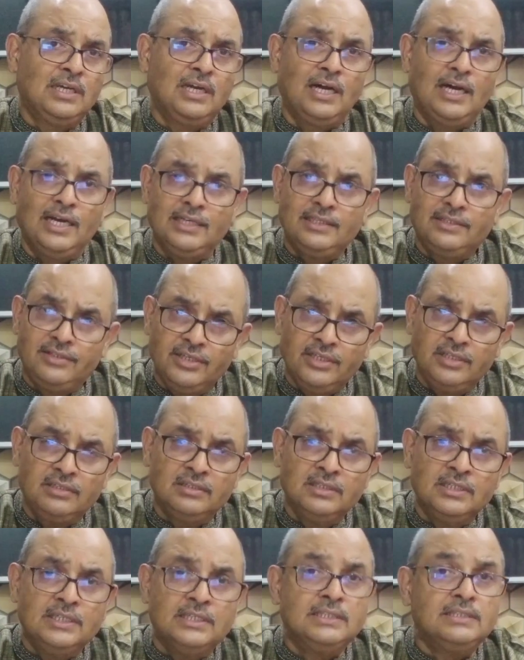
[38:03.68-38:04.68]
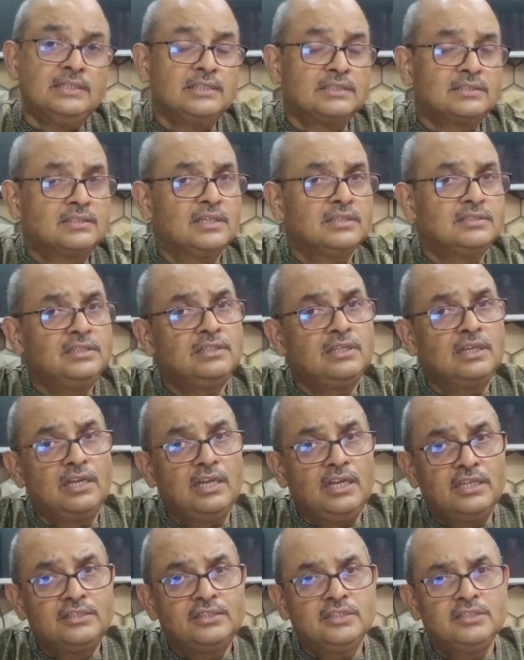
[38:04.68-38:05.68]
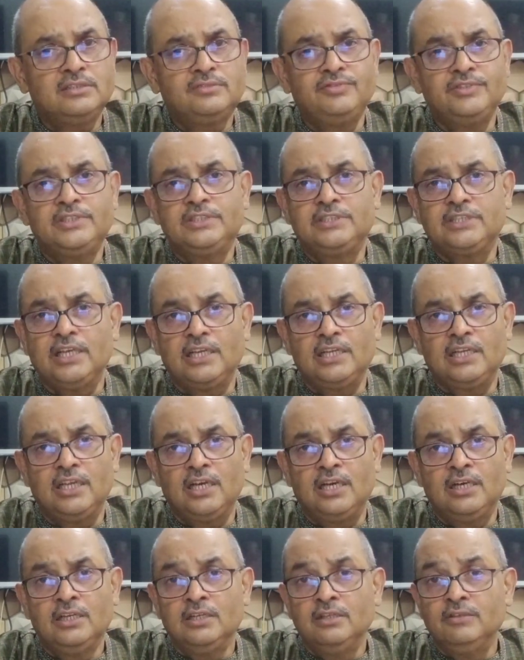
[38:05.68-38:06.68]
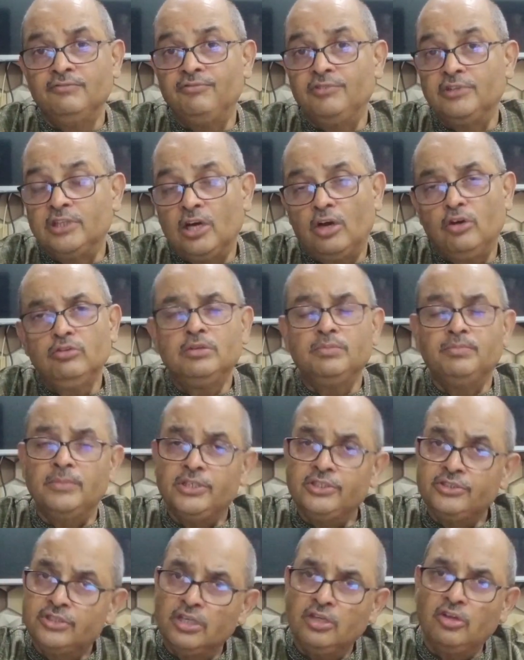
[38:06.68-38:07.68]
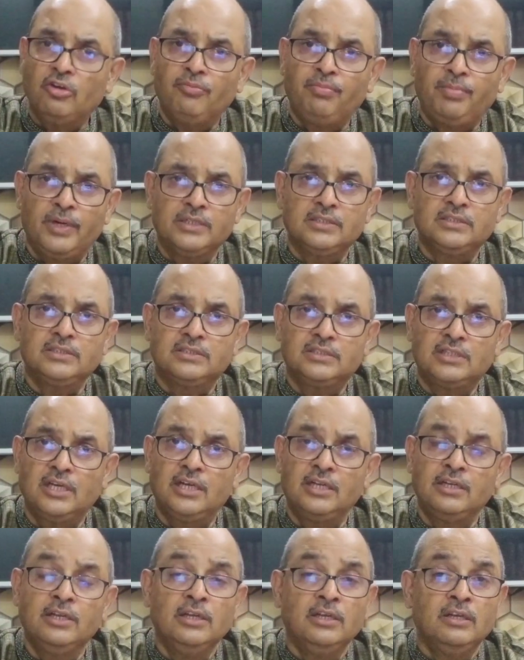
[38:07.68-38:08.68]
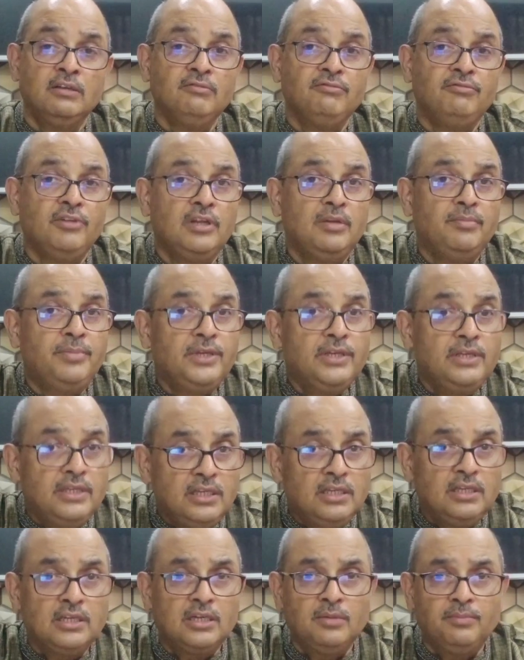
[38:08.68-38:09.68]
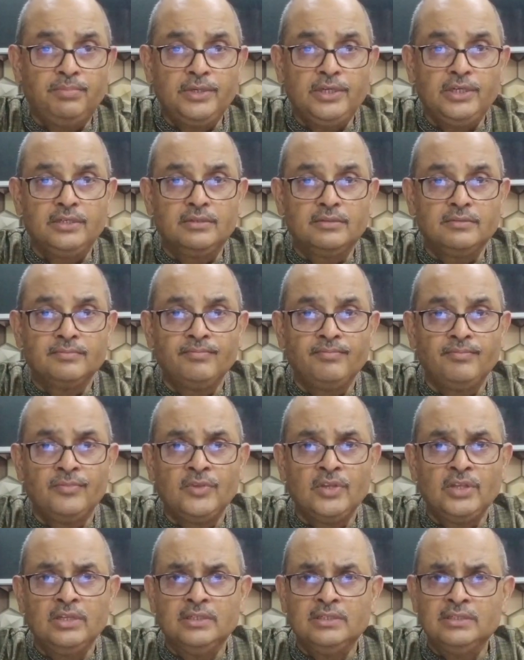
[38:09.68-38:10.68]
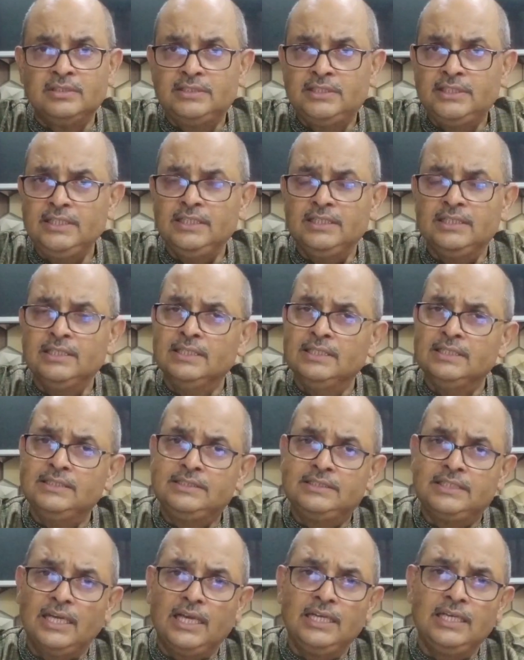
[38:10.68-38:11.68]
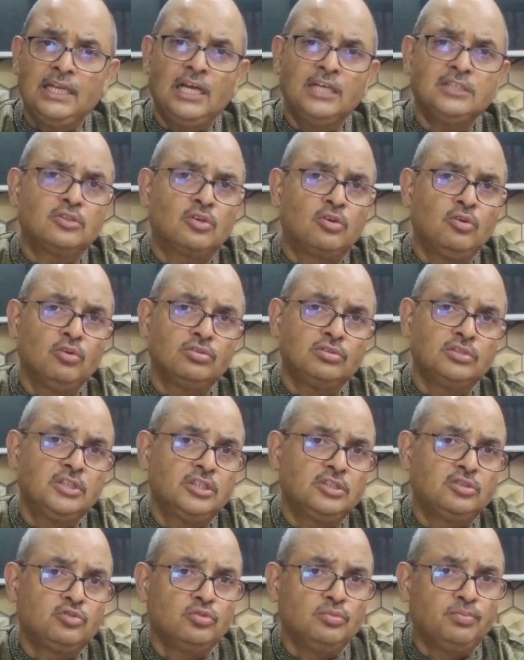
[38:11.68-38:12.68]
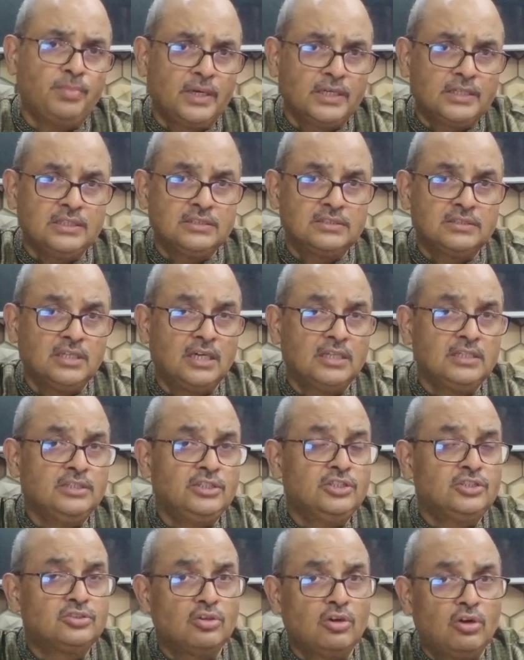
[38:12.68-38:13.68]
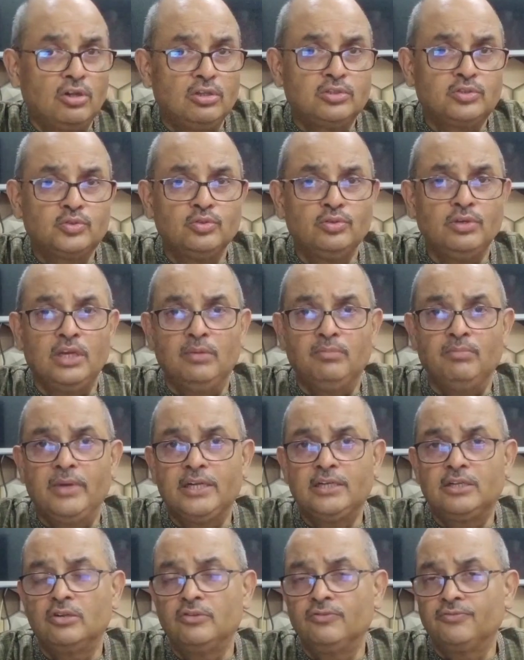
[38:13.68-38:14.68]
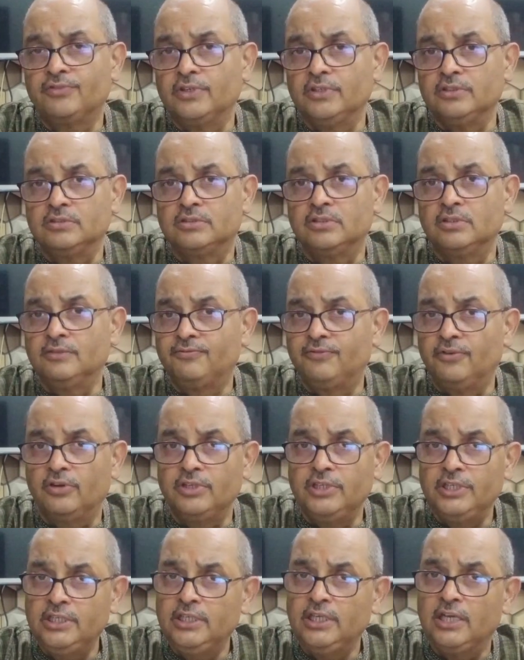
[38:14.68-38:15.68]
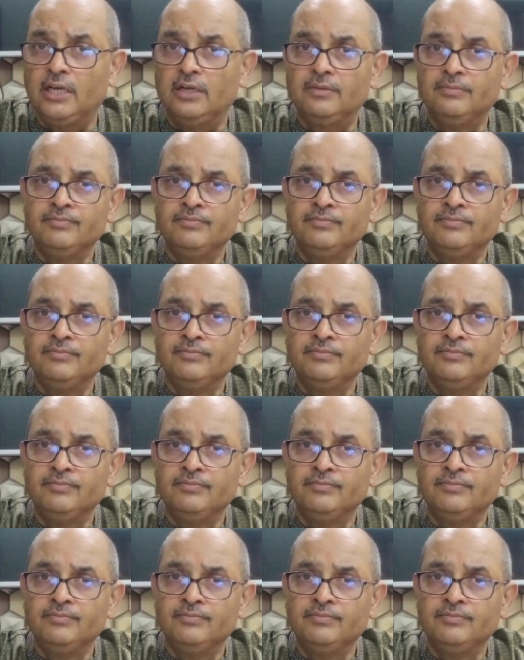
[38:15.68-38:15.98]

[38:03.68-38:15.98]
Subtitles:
I think discussing relations with China without mention of Pakistan will be incomplete. See, China's closeness to Pakistan is also a matter of concern for India.